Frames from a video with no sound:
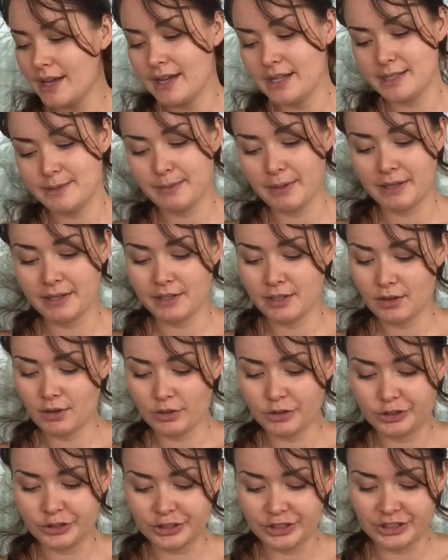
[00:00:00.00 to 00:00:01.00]
it's been
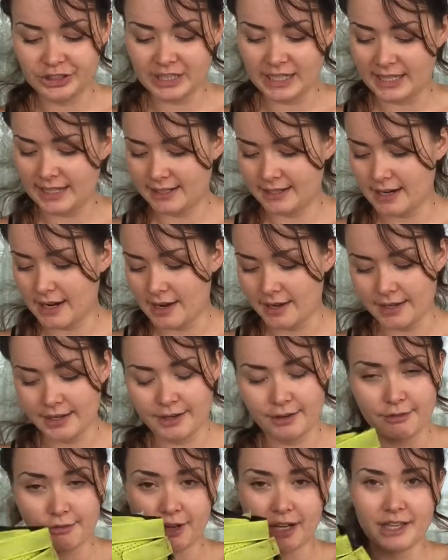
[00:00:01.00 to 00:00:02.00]
all good, and
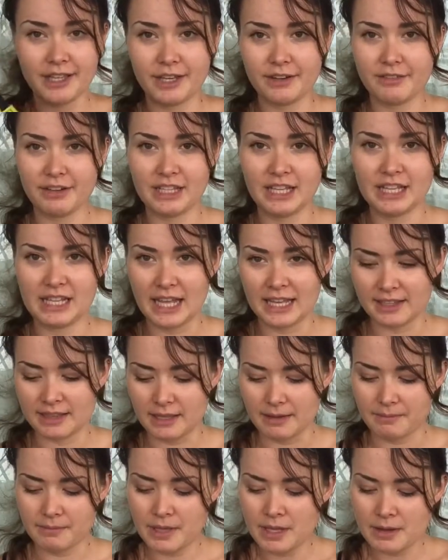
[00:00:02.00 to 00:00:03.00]
I really, really like
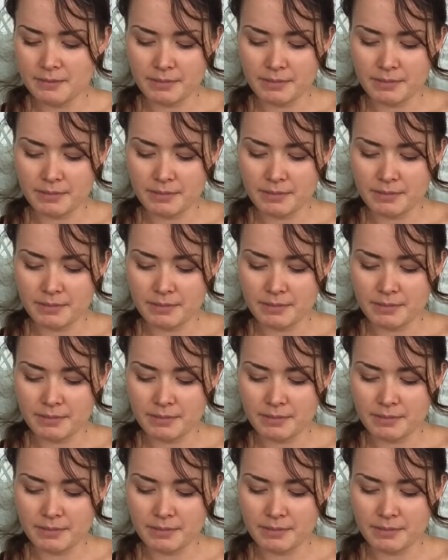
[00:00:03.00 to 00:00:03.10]
them.